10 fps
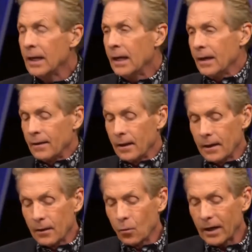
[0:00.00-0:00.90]

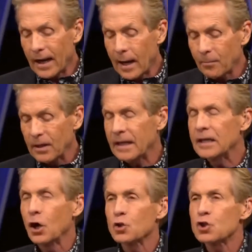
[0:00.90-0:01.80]
Uh, what happened? He
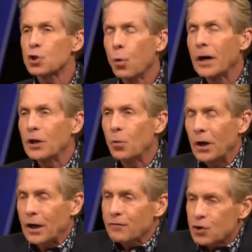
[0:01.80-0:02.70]
goes 21
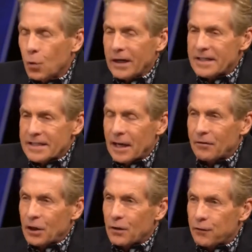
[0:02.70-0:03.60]
of 27
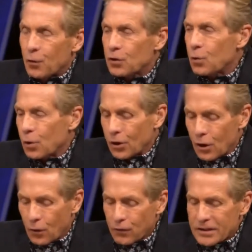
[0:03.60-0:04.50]
in the fourth quarter and
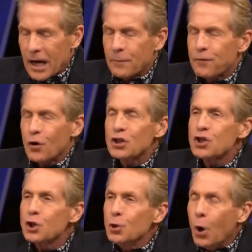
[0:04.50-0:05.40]
overtime for
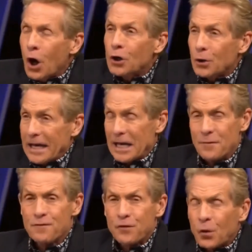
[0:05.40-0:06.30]

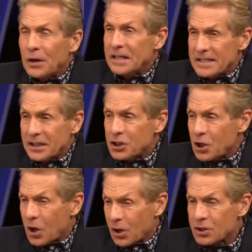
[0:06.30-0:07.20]
246
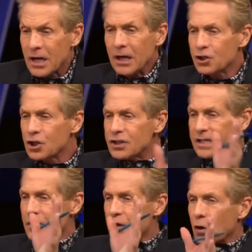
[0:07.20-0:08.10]
yards mm -hmm. just
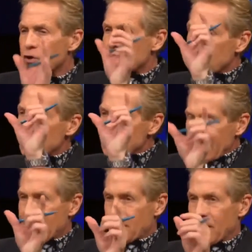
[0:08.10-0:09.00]
in those two
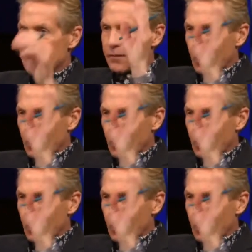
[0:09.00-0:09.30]
segments. Right. Fourth